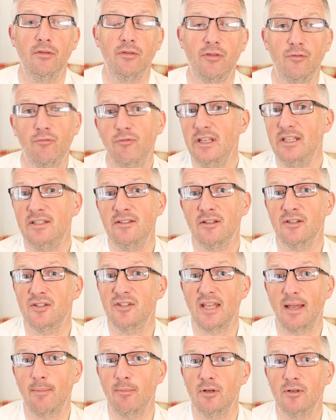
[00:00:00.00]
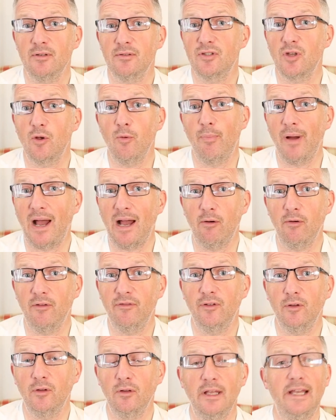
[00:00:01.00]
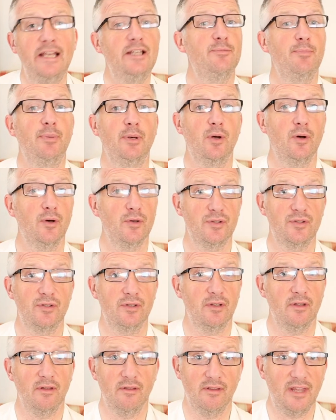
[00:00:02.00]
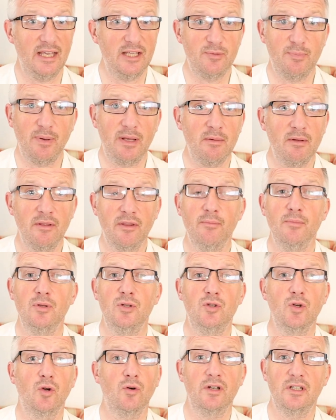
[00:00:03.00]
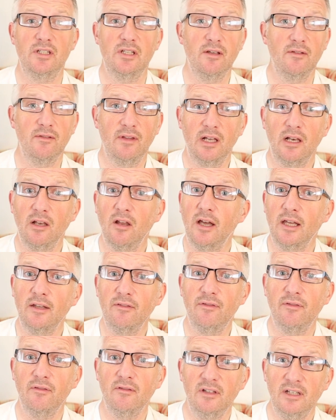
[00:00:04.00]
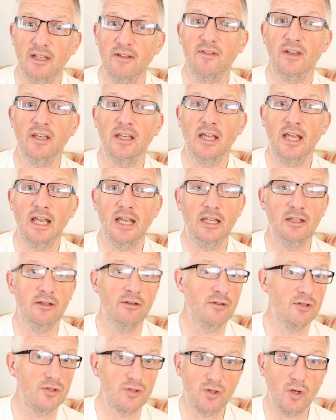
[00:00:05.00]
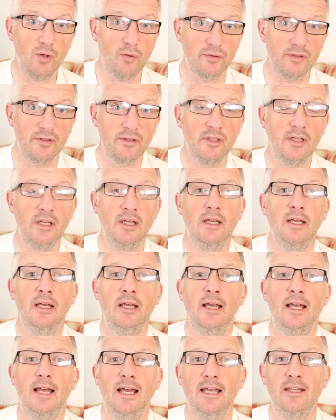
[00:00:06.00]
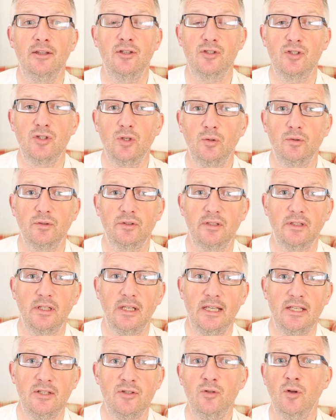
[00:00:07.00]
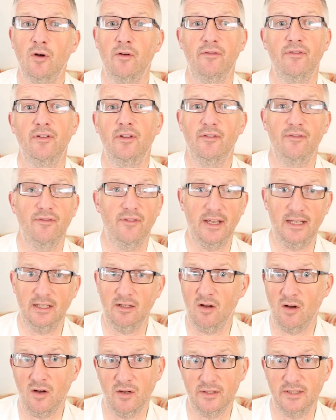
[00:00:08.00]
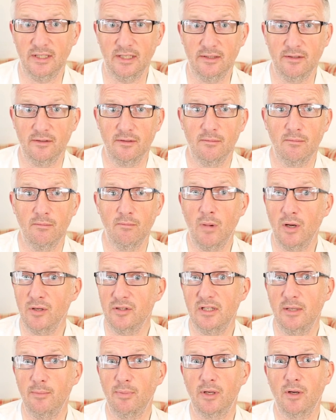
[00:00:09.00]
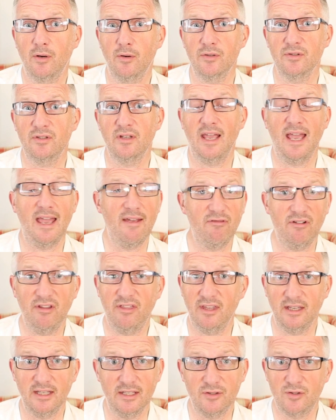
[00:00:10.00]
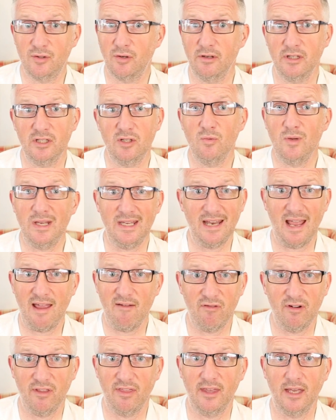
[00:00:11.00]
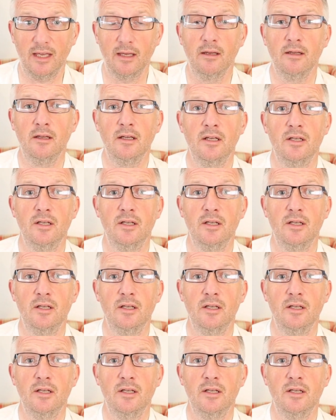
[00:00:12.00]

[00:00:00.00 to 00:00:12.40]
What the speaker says: The reason that salmon are so powerful is because they spend the majority of their life living in the salt. And the salt is not for the faint-hearted, mostly because everything is trying to eat everything.